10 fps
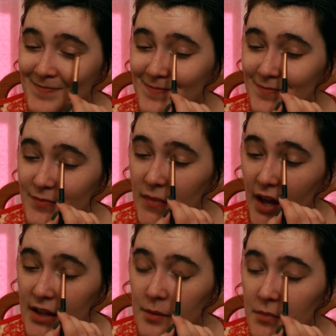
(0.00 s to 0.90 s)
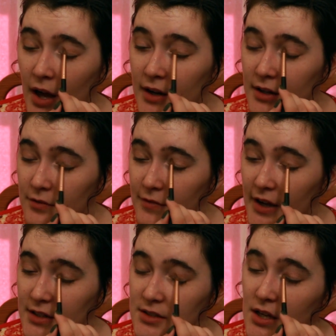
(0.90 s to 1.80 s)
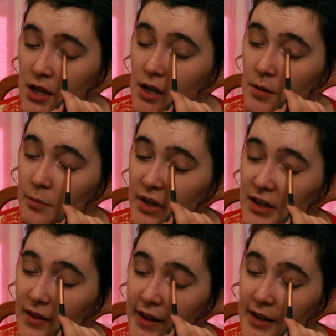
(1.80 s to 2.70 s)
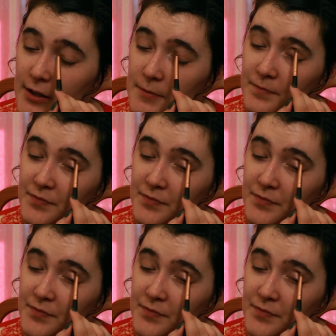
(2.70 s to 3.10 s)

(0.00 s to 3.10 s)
not hypnotic effect, but it like